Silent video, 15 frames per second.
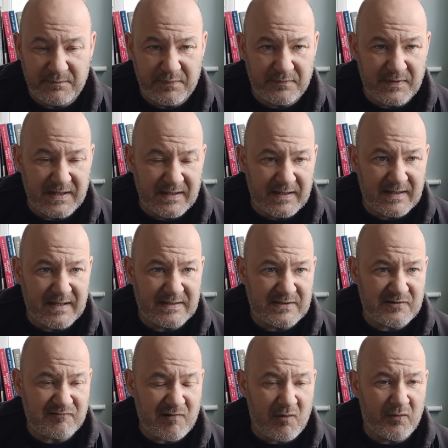thing that
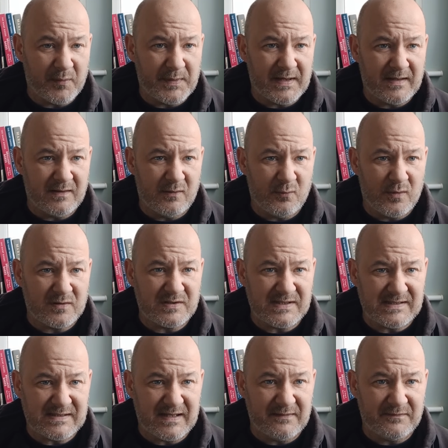gets thrown about a lot. What's
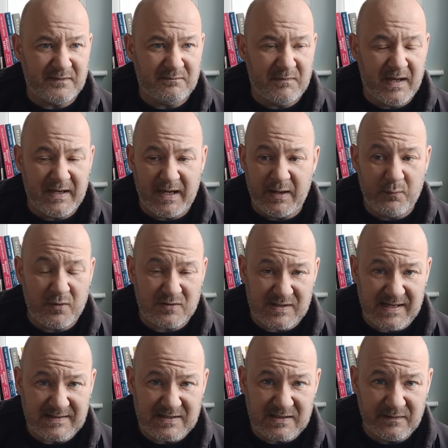his level? And he was
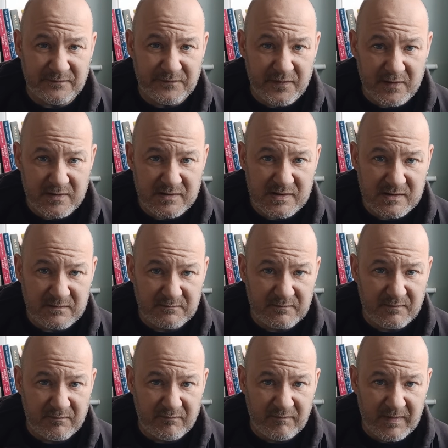excellent for us
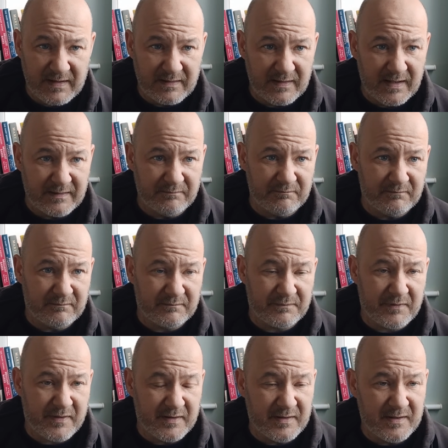in
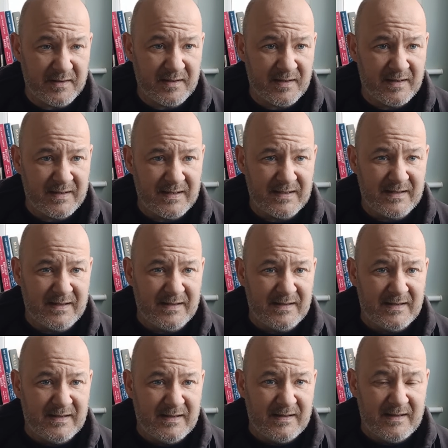third.
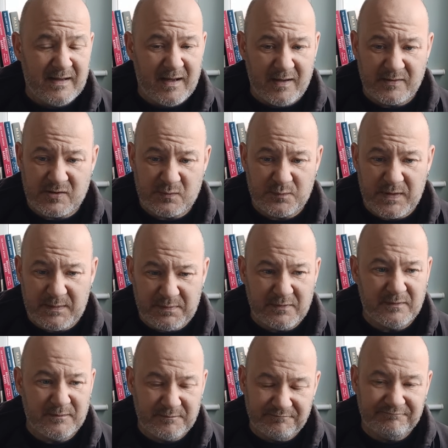And some
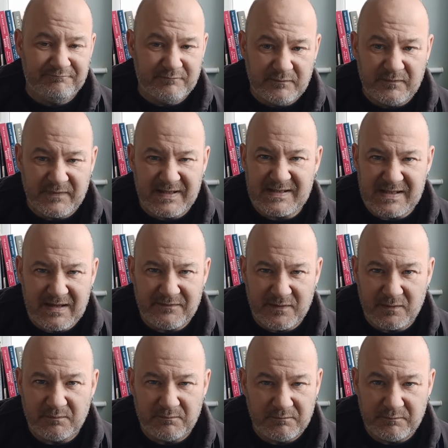people, this
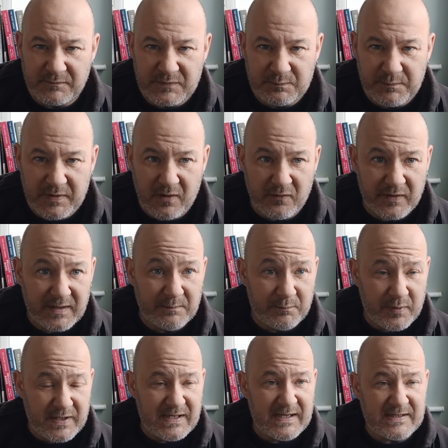level beyond him.
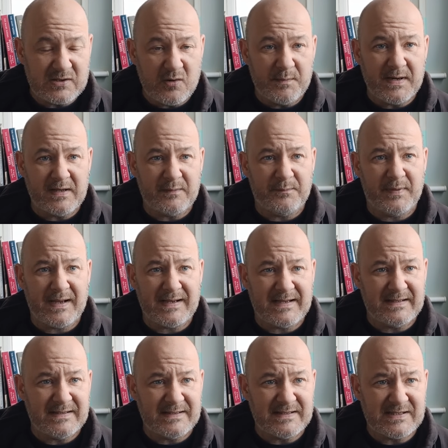But he's coming at the back
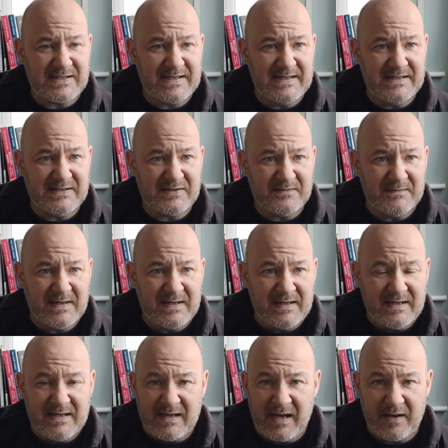end of the season.
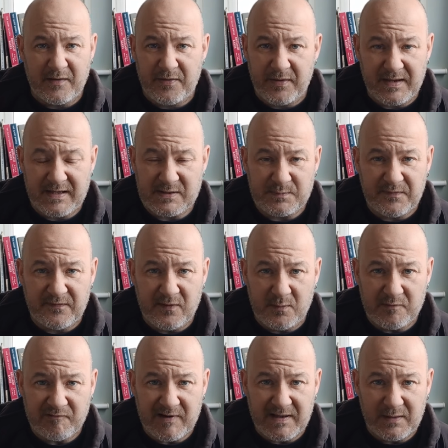I think he's
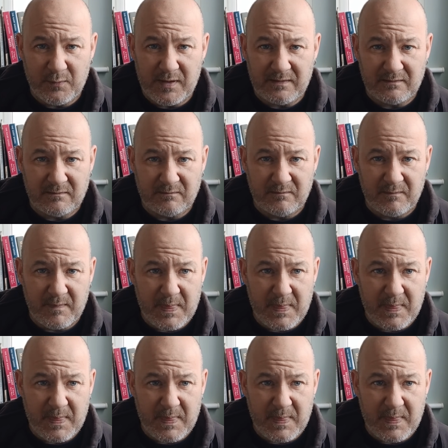performed really well.